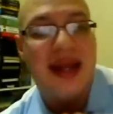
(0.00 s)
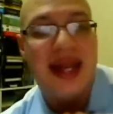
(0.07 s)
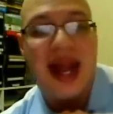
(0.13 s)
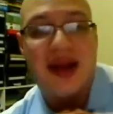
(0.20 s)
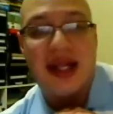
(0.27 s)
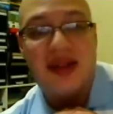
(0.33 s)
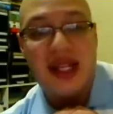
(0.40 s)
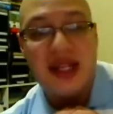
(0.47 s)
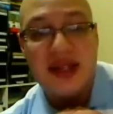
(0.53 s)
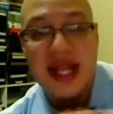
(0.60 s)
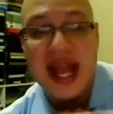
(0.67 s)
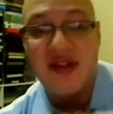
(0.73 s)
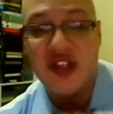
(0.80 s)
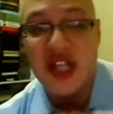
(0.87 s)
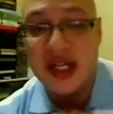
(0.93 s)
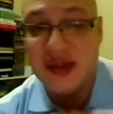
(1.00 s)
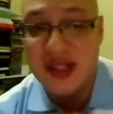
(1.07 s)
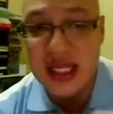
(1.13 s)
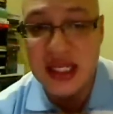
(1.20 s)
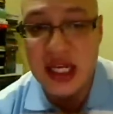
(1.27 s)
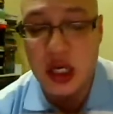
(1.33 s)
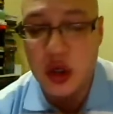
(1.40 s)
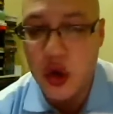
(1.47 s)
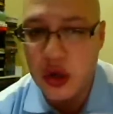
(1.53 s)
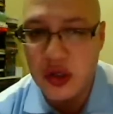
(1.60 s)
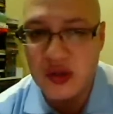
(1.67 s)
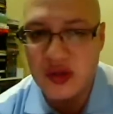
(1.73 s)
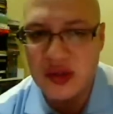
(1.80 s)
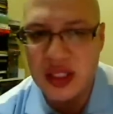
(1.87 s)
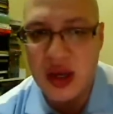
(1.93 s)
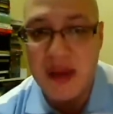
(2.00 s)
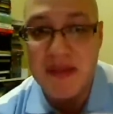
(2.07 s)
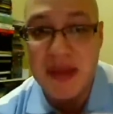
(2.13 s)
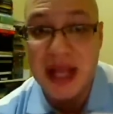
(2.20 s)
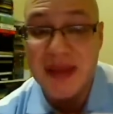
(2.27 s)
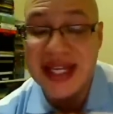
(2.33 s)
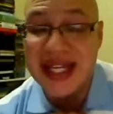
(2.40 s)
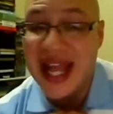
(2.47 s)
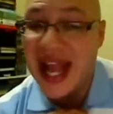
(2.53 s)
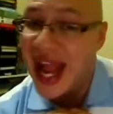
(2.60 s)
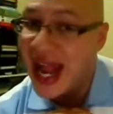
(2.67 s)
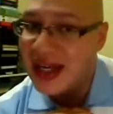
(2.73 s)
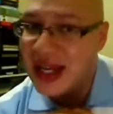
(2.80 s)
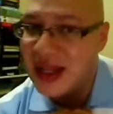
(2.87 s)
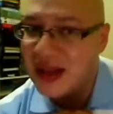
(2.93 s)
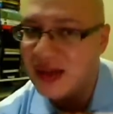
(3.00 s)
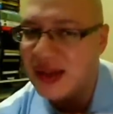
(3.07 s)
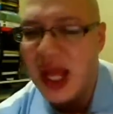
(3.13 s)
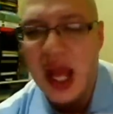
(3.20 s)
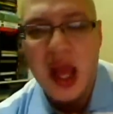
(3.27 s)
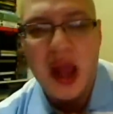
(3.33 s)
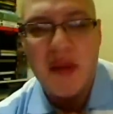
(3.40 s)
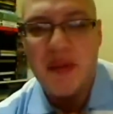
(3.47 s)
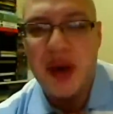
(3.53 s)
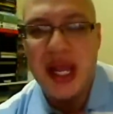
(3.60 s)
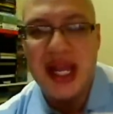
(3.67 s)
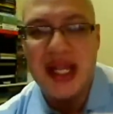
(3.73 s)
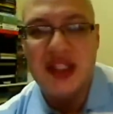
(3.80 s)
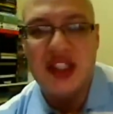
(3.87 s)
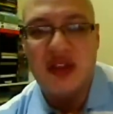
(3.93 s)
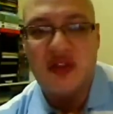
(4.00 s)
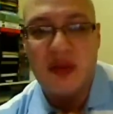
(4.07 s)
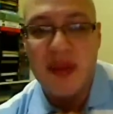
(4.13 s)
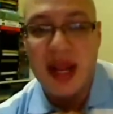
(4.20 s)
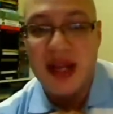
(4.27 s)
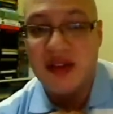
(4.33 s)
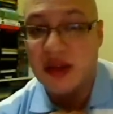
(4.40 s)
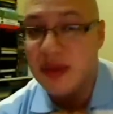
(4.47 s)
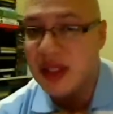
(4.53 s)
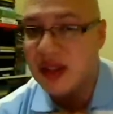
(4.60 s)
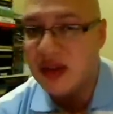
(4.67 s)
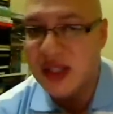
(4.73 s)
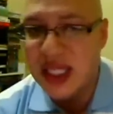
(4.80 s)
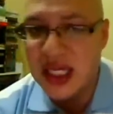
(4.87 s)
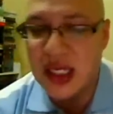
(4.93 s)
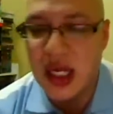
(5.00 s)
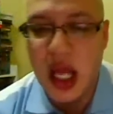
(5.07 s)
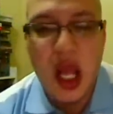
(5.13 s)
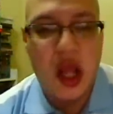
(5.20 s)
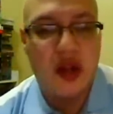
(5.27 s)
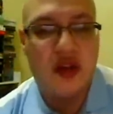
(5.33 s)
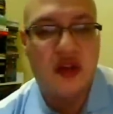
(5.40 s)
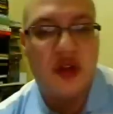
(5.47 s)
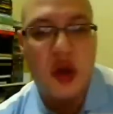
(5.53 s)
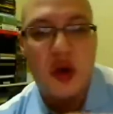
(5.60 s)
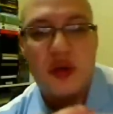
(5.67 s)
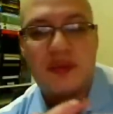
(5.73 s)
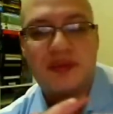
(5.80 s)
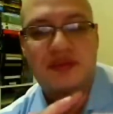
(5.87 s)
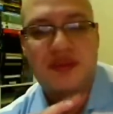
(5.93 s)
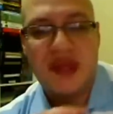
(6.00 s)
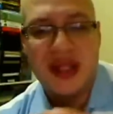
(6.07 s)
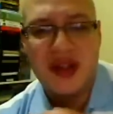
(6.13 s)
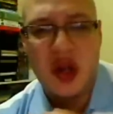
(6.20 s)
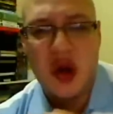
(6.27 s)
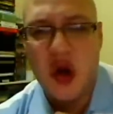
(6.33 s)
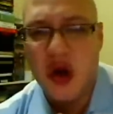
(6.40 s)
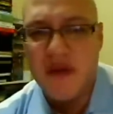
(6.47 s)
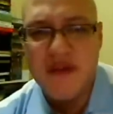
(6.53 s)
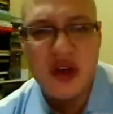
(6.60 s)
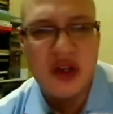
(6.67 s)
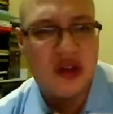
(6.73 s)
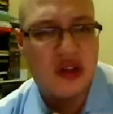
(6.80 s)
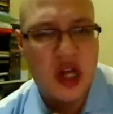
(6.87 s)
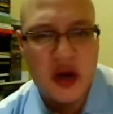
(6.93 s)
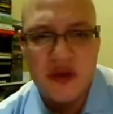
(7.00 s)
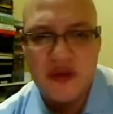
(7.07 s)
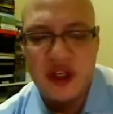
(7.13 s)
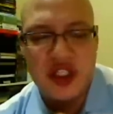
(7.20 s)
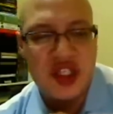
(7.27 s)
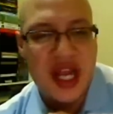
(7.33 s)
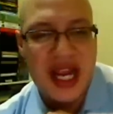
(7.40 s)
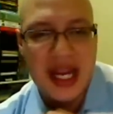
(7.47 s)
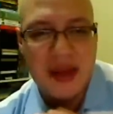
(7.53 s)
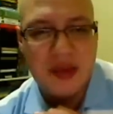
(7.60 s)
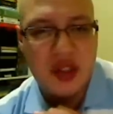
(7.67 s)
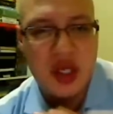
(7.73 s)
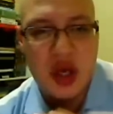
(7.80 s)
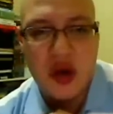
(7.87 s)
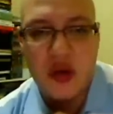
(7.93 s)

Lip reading: Now they think they have JT in their corner still, and maybe Candace, but it just remains to be seen. So they're all feeling sorry for James.